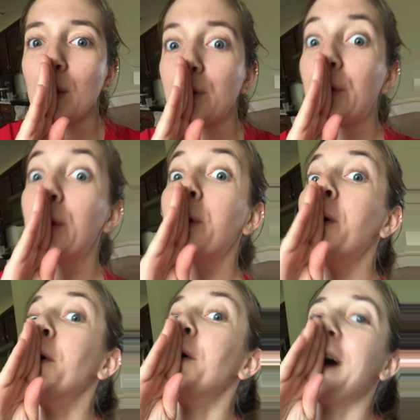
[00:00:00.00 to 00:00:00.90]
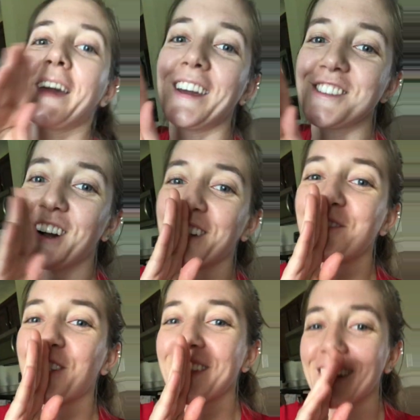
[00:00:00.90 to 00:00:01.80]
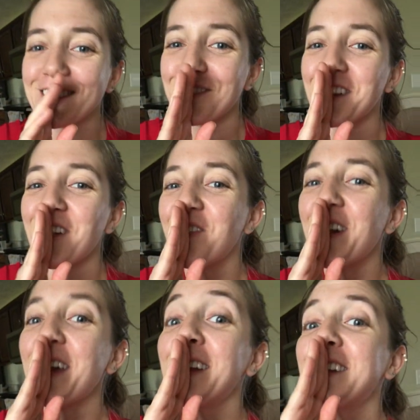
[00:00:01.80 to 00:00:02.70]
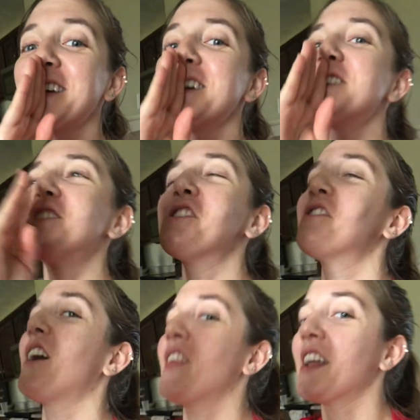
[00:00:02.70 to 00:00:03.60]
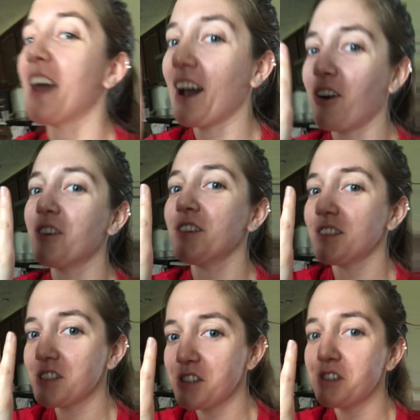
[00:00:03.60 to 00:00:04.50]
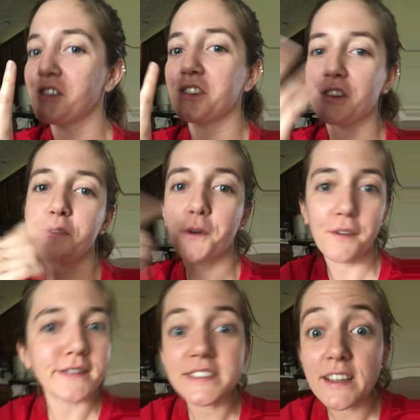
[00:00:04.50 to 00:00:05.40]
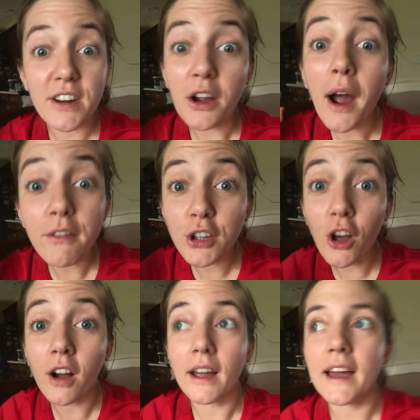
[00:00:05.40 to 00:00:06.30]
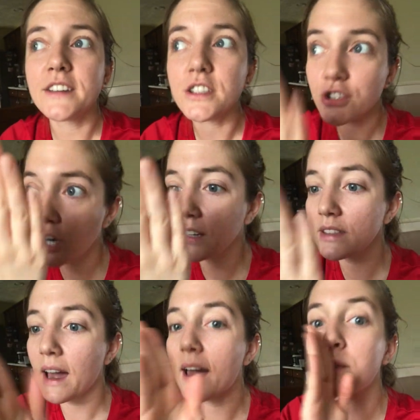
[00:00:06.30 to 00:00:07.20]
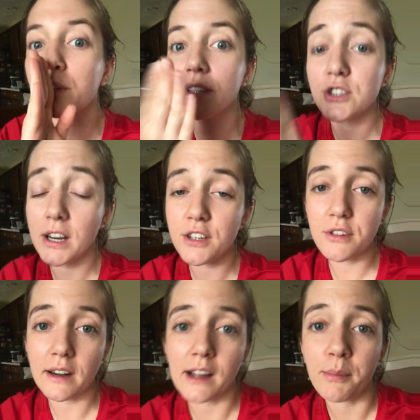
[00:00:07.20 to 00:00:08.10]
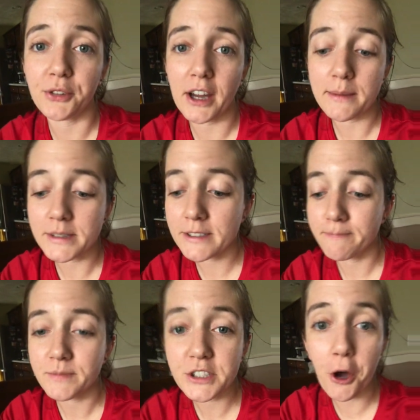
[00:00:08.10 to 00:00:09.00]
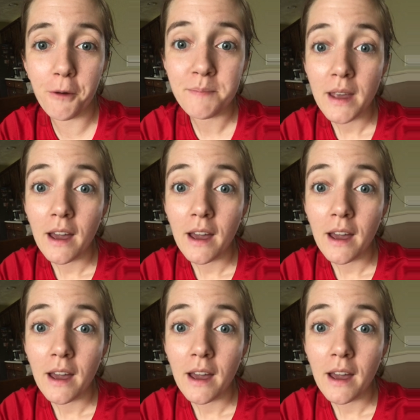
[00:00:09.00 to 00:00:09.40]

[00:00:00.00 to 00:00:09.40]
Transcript: 2, I can't talk and breathe at the same time, but in, 2, and then out, 2, 3, 4, 5, 6, 7, 8, however long, and target that and really try to do that a couple times. So